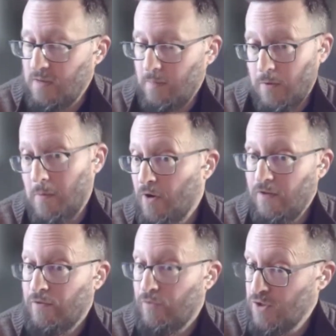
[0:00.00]
Some of them are part
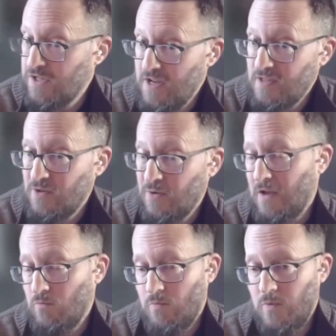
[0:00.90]
of universities, so that